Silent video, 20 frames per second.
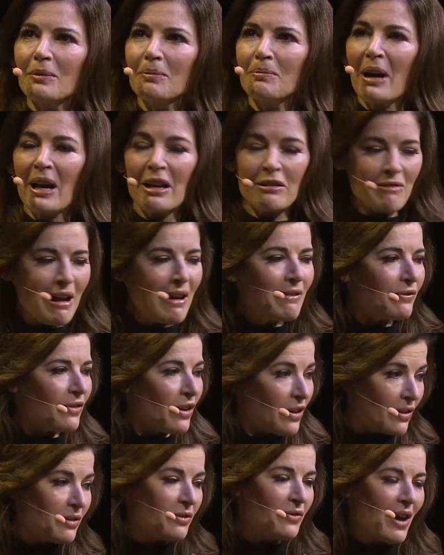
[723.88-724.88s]
my
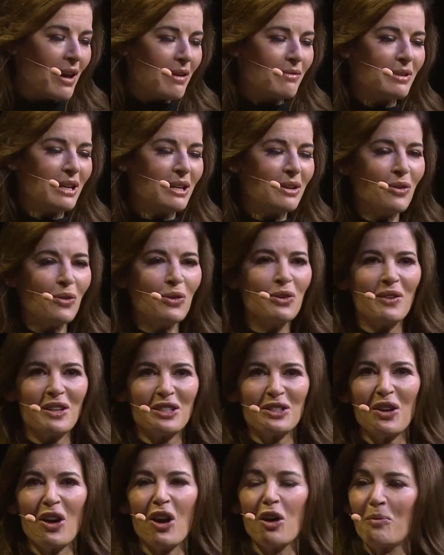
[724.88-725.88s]
grandfather, in fact, all of
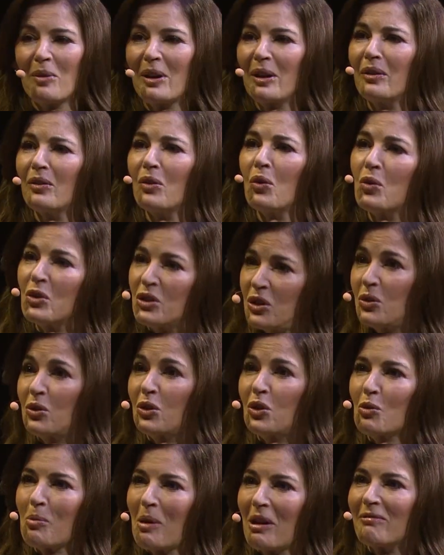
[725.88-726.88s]
us at home, we always
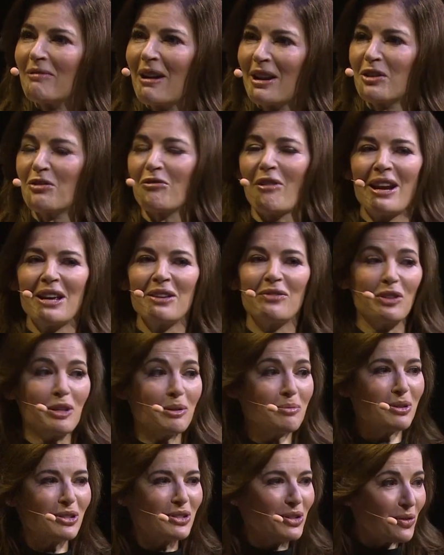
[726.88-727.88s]
used to talk about red
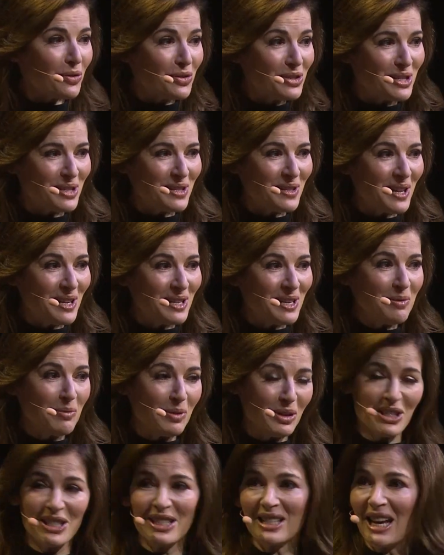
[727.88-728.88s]
gravy because they didn't
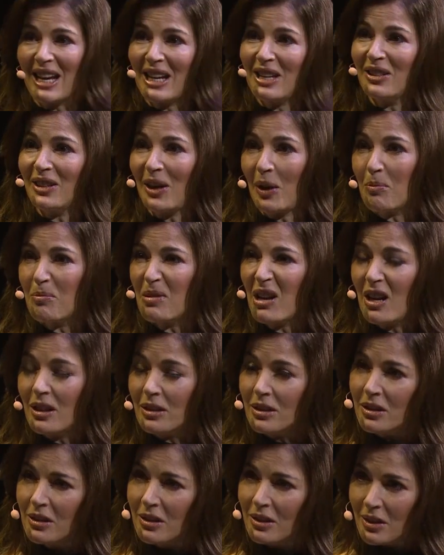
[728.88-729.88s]
want to say,
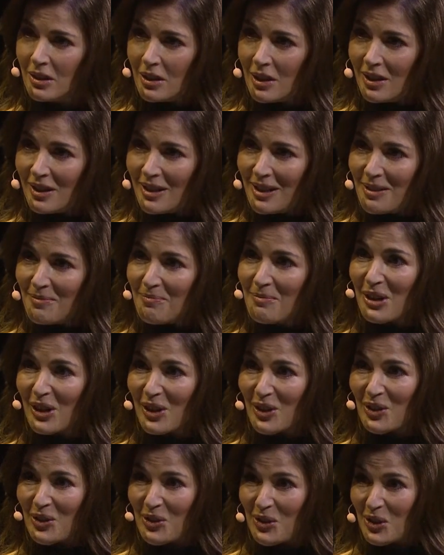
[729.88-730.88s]
blood.
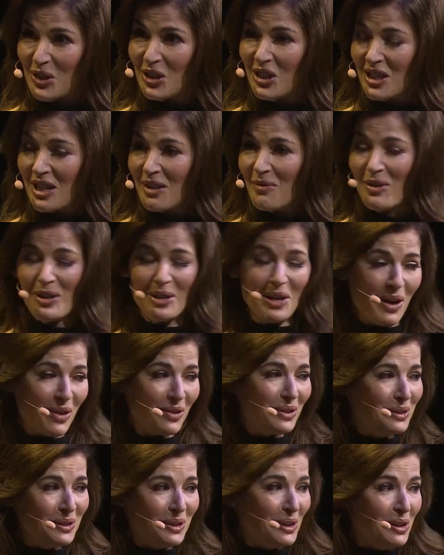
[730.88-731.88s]
Because
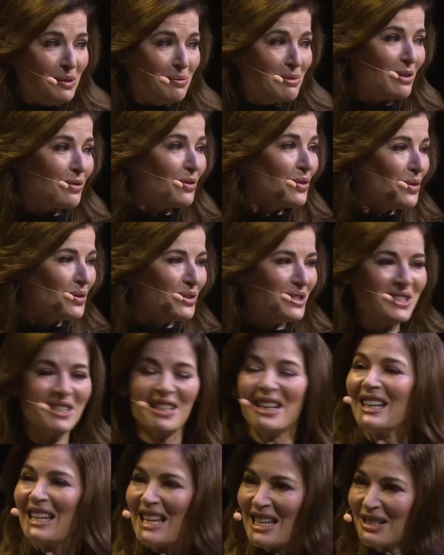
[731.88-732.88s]
but of
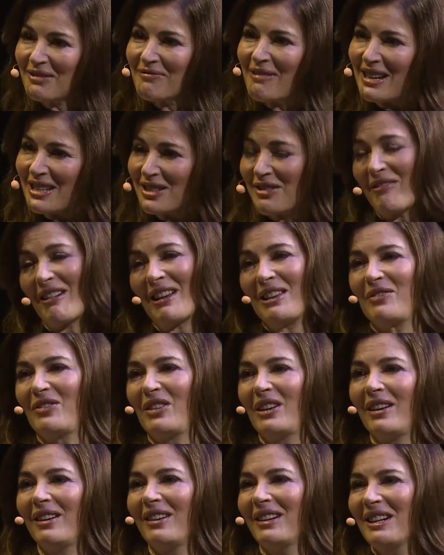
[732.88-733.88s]
course, yes, red
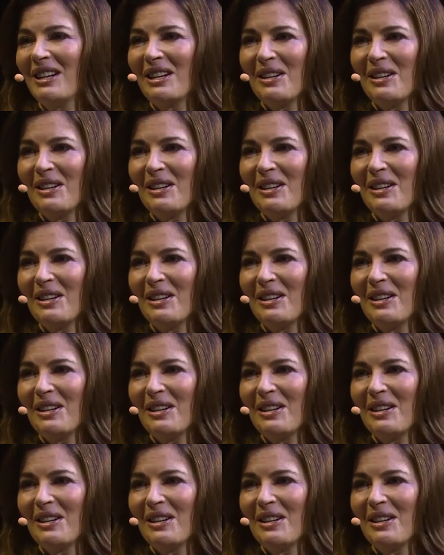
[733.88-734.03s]
gravy,